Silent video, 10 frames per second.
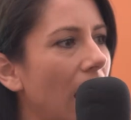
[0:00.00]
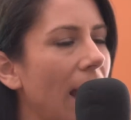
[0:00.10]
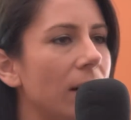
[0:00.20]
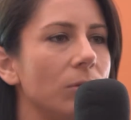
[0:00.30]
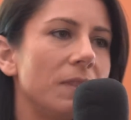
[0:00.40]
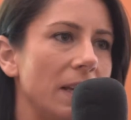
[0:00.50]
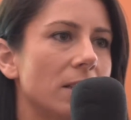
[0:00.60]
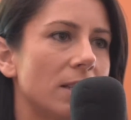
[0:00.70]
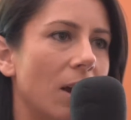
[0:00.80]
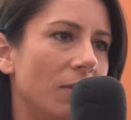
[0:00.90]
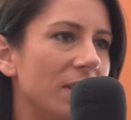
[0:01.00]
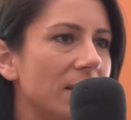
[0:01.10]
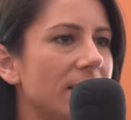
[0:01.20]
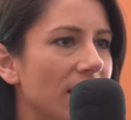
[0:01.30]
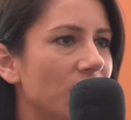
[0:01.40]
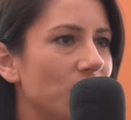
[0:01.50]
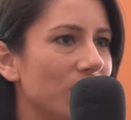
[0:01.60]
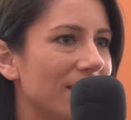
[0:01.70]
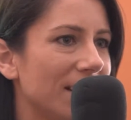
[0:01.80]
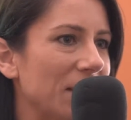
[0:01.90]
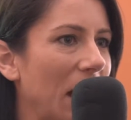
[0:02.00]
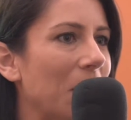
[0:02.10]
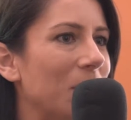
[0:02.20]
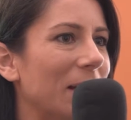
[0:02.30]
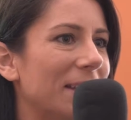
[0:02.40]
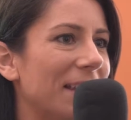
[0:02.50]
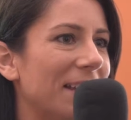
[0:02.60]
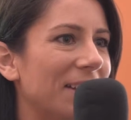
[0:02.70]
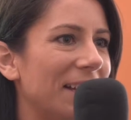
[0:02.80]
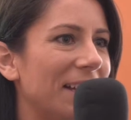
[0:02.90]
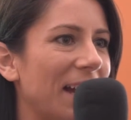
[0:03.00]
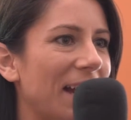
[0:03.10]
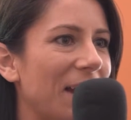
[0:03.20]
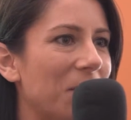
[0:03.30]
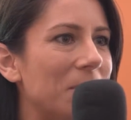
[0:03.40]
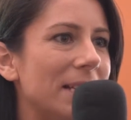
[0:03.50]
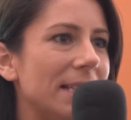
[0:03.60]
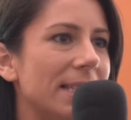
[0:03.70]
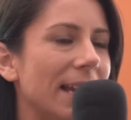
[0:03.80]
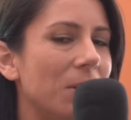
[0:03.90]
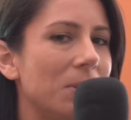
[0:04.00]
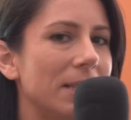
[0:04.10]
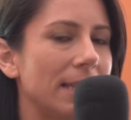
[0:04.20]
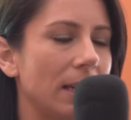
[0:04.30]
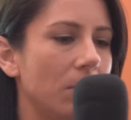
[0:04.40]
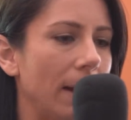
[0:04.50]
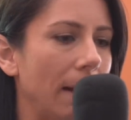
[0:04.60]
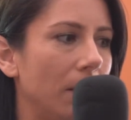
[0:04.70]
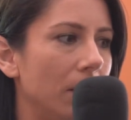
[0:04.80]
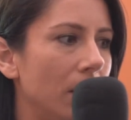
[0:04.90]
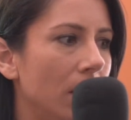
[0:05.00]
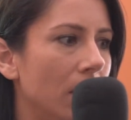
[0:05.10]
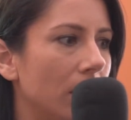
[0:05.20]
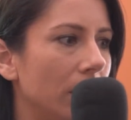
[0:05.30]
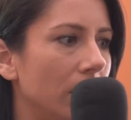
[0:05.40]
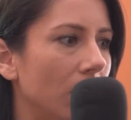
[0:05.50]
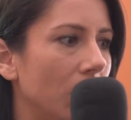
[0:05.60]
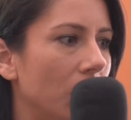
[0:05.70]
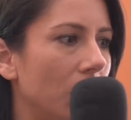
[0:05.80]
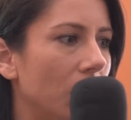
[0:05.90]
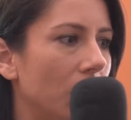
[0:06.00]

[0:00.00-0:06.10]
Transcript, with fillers: I don't think so. And this is an interesting topic yeah. that like I always I always think about, you know.